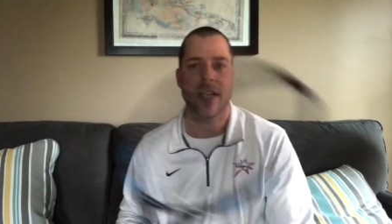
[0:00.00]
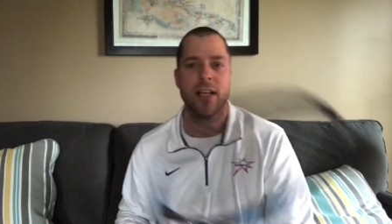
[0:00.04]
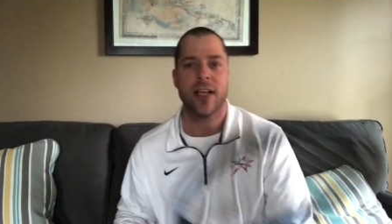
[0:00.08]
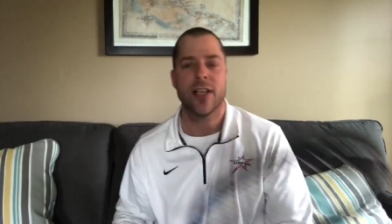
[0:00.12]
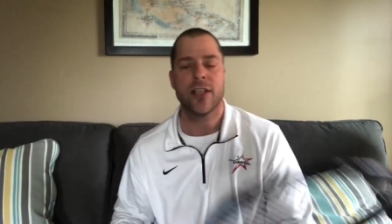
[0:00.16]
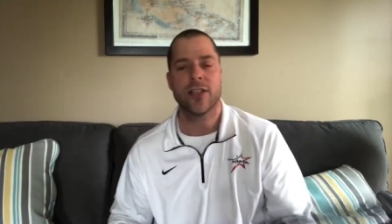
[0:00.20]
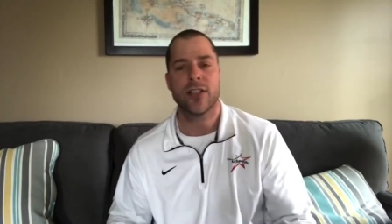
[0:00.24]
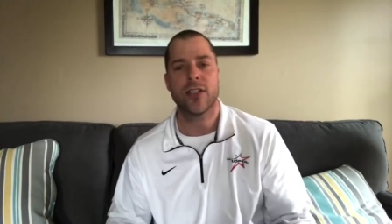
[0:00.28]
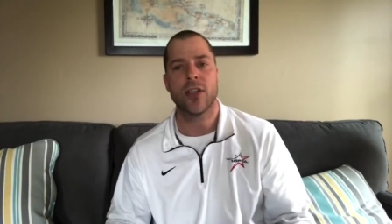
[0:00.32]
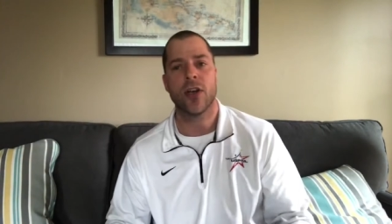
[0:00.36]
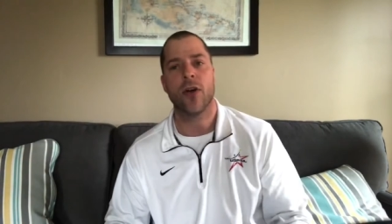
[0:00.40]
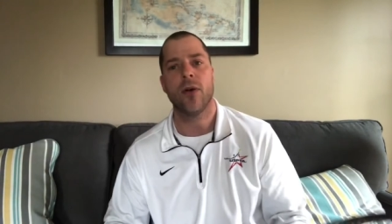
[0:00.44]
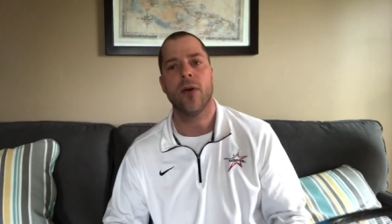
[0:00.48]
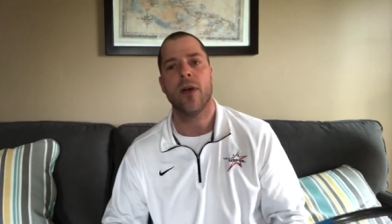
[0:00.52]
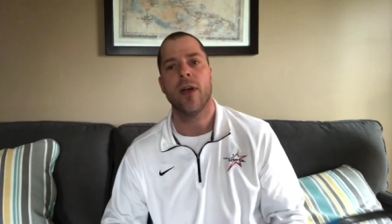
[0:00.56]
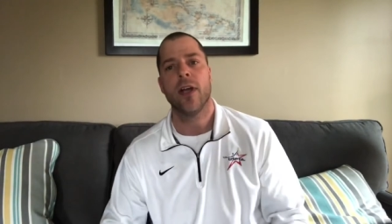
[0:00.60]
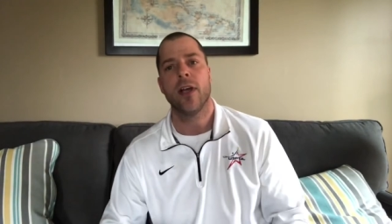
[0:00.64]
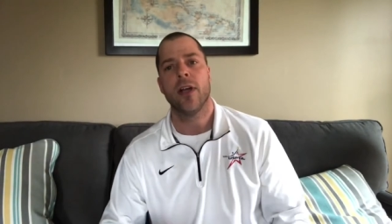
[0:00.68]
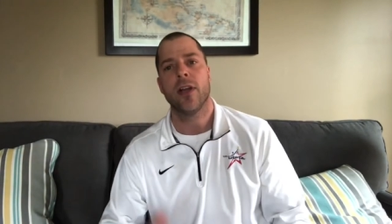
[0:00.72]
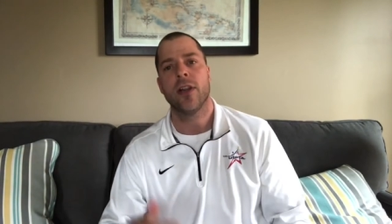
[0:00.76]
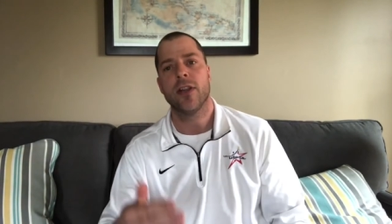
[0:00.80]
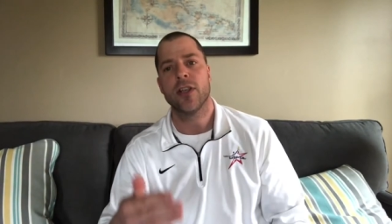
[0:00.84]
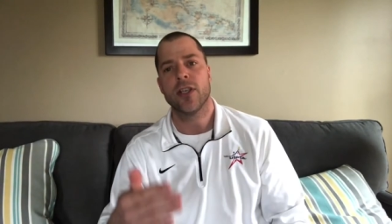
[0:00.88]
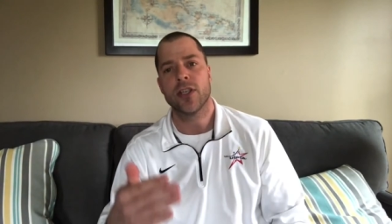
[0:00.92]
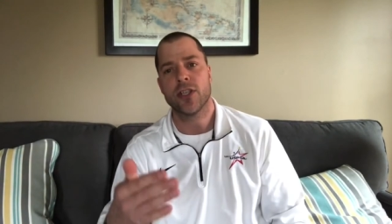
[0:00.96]
So
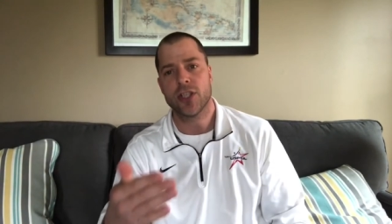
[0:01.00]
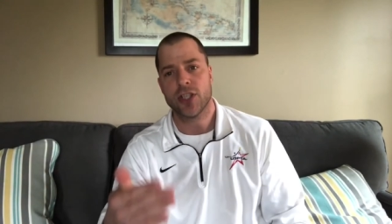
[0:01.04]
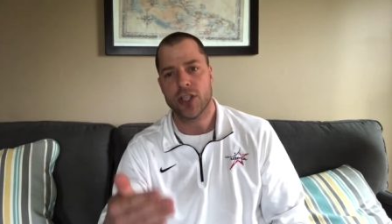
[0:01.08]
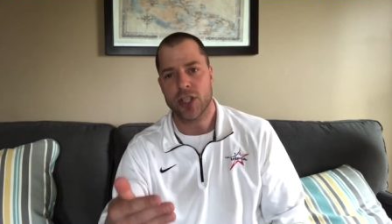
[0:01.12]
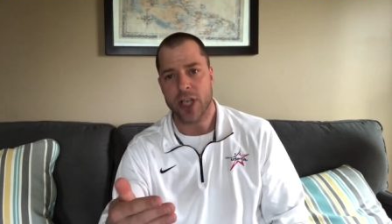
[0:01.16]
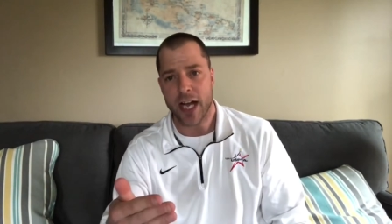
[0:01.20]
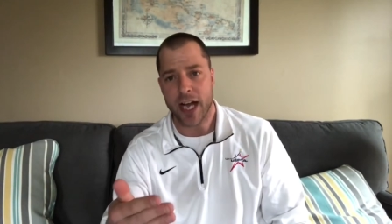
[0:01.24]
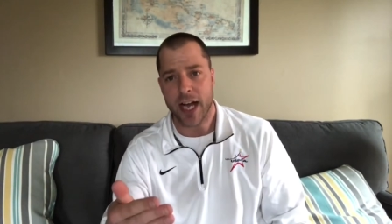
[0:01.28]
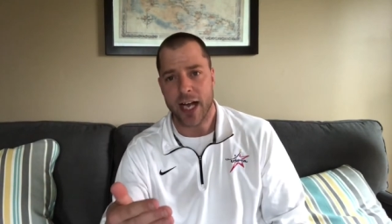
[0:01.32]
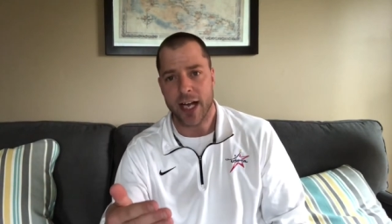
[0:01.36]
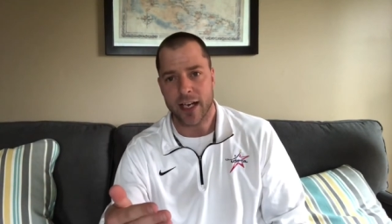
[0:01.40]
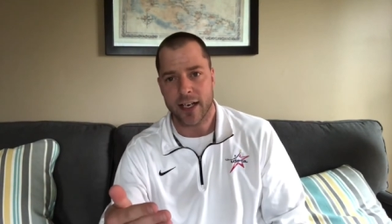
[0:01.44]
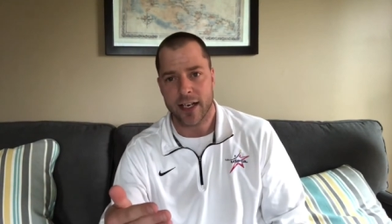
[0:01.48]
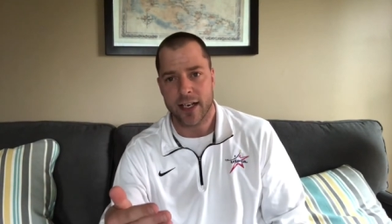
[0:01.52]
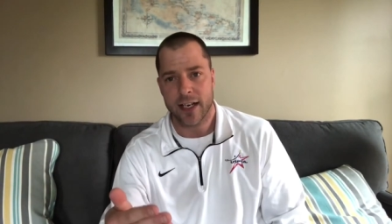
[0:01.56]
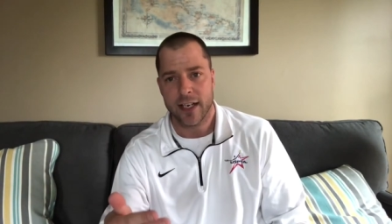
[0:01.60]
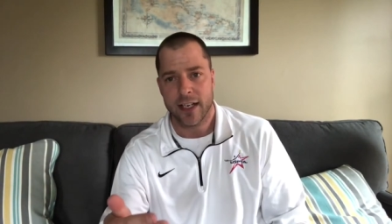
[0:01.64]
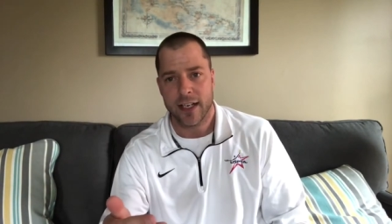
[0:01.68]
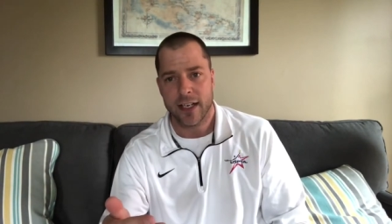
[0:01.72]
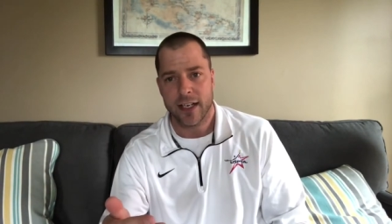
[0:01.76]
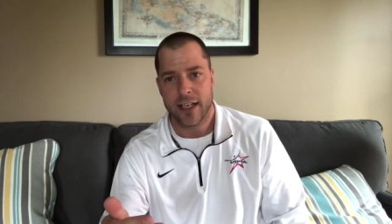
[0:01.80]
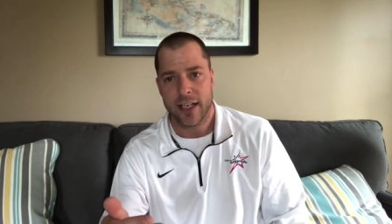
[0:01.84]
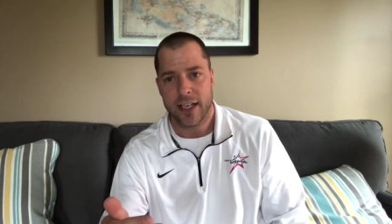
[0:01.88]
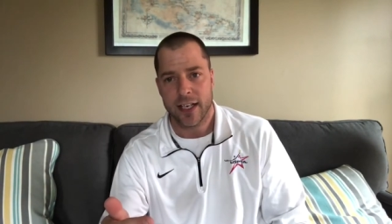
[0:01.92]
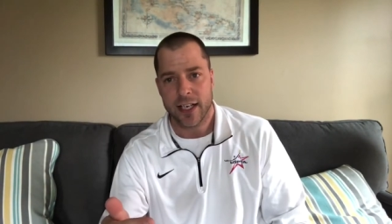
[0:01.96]
the shock
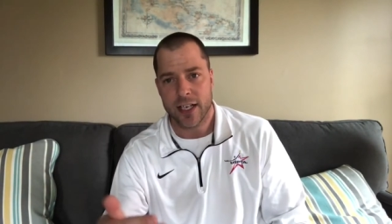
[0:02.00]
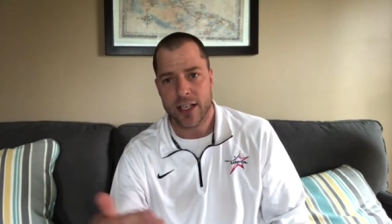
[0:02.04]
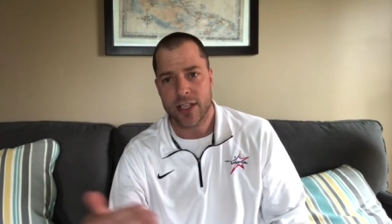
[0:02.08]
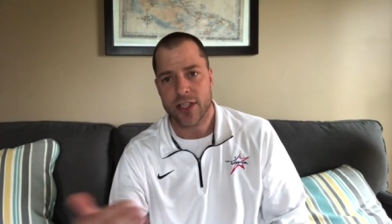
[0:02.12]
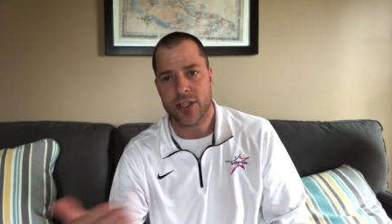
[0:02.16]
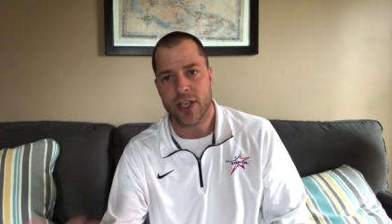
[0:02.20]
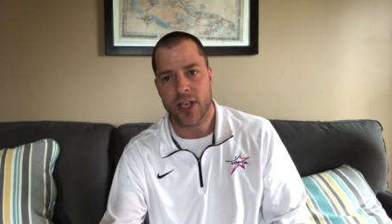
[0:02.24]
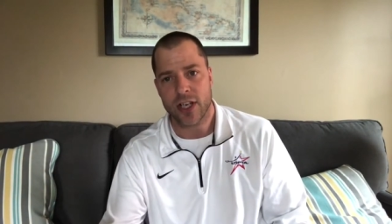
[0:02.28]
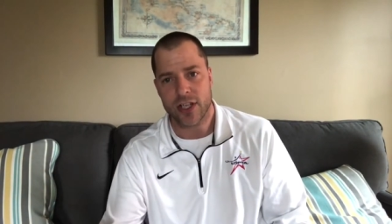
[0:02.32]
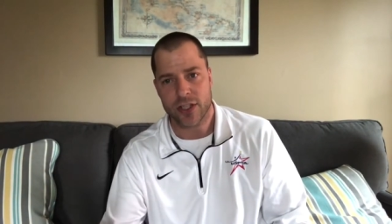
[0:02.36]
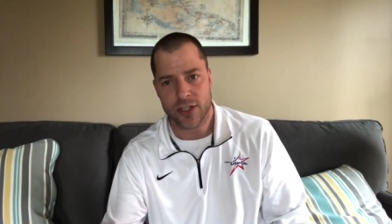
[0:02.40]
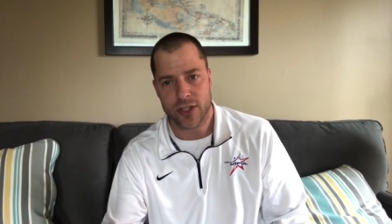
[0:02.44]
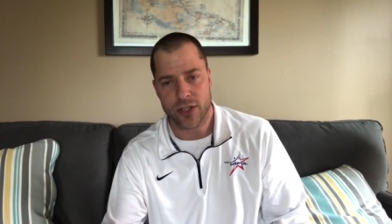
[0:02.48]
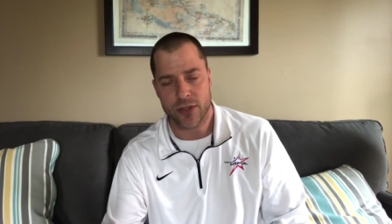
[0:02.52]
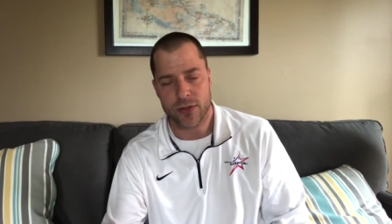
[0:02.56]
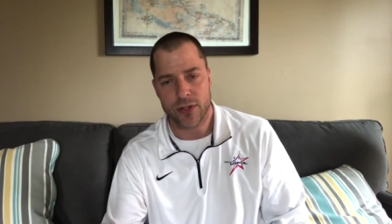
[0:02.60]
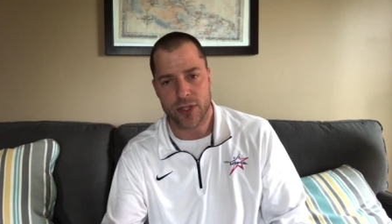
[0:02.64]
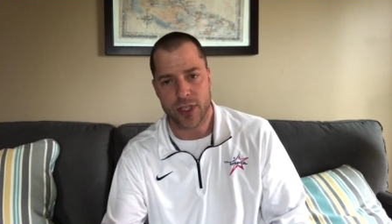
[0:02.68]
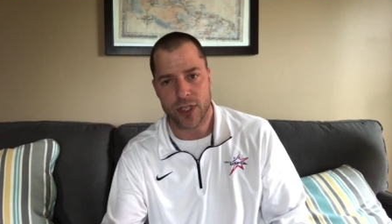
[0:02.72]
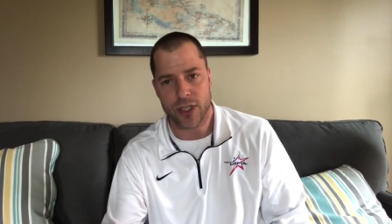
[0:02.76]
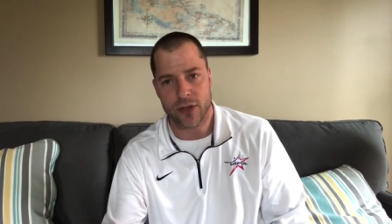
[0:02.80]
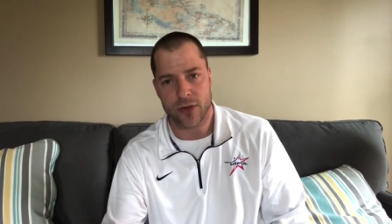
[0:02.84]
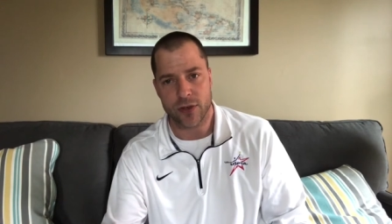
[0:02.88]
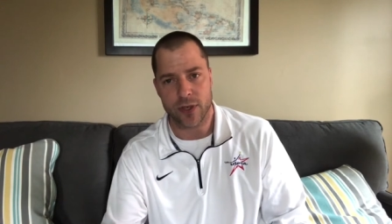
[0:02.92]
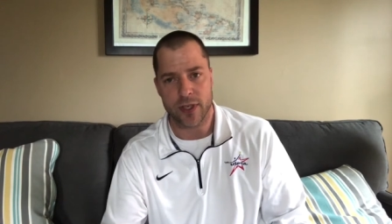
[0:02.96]
is also
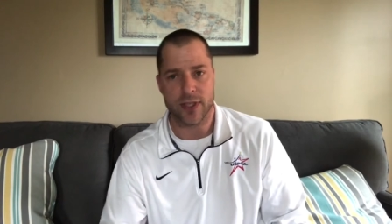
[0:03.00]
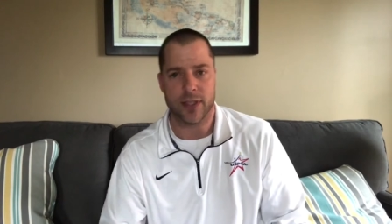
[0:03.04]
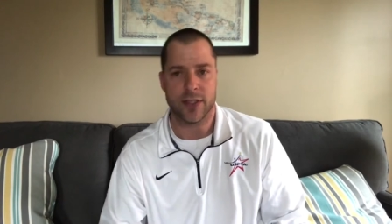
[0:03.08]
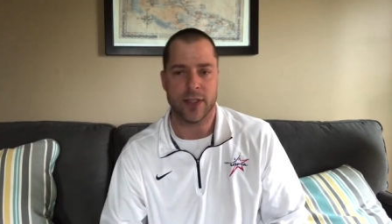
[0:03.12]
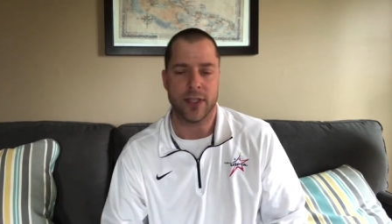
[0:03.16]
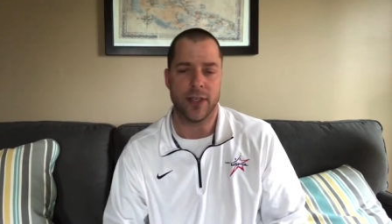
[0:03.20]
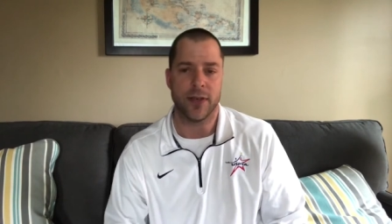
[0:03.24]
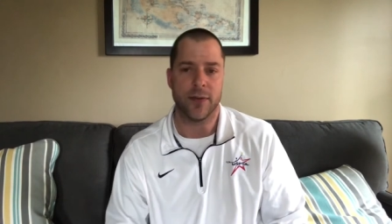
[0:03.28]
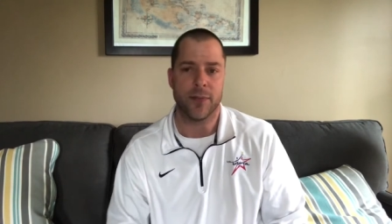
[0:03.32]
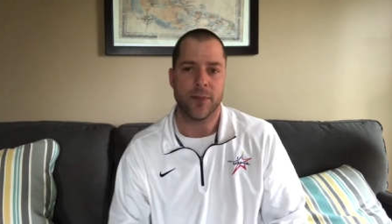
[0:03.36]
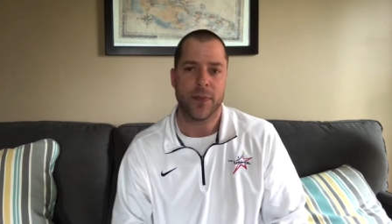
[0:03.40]
decreasing.